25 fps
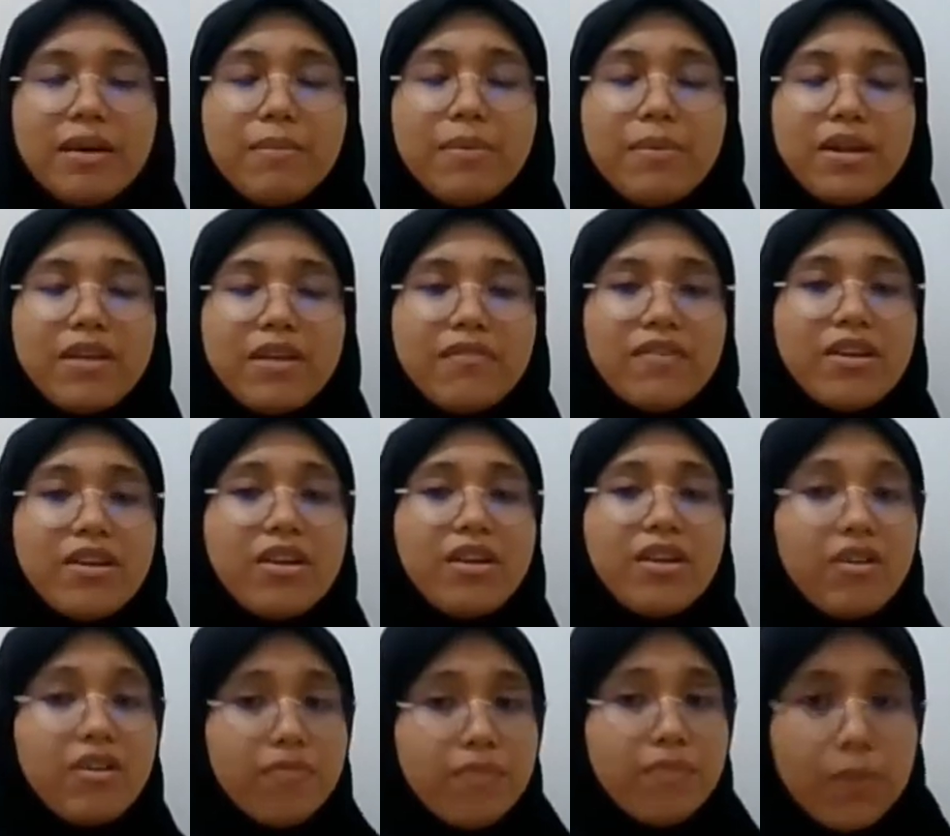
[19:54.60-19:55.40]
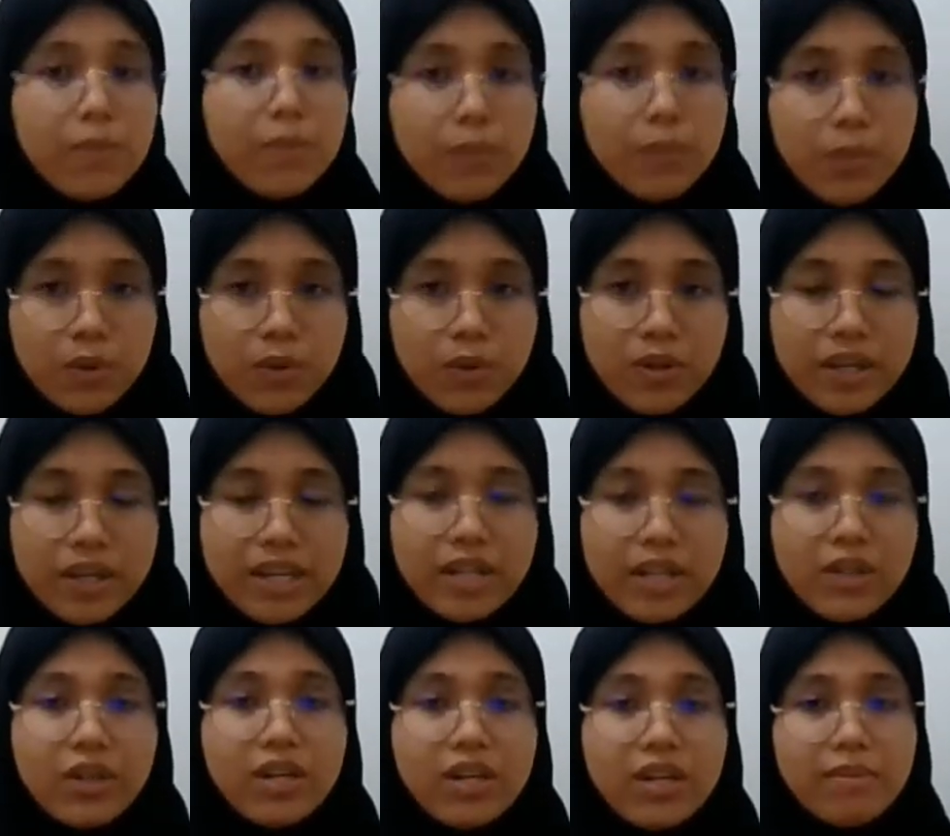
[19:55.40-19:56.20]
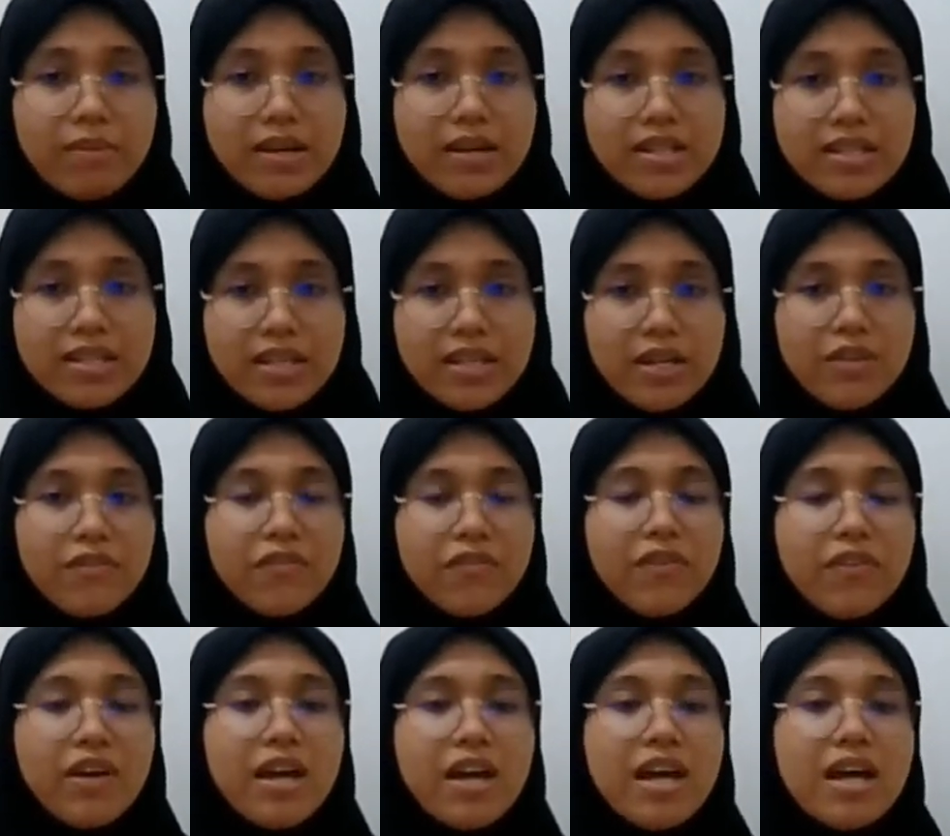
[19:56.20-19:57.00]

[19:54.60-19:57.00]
benefit a lot of people, including myself.